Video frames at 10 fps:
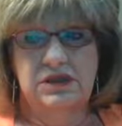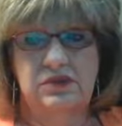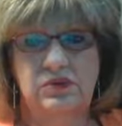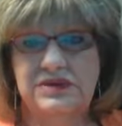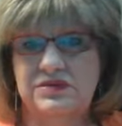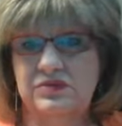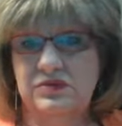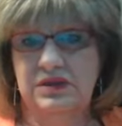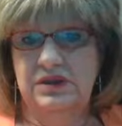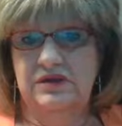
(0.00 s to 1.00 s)
He wasn't
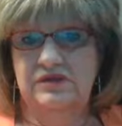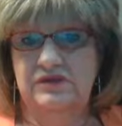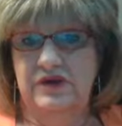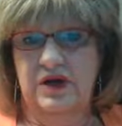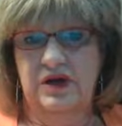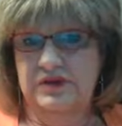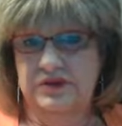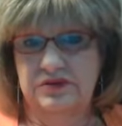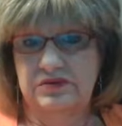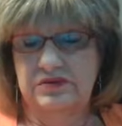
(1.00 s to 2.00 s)
really a
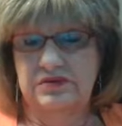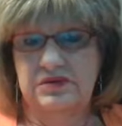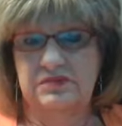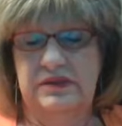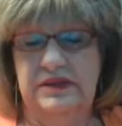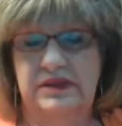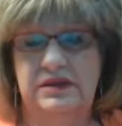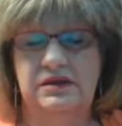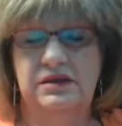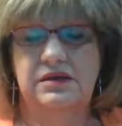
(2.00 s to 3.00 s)
father to
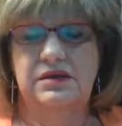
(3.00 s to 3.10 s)
me.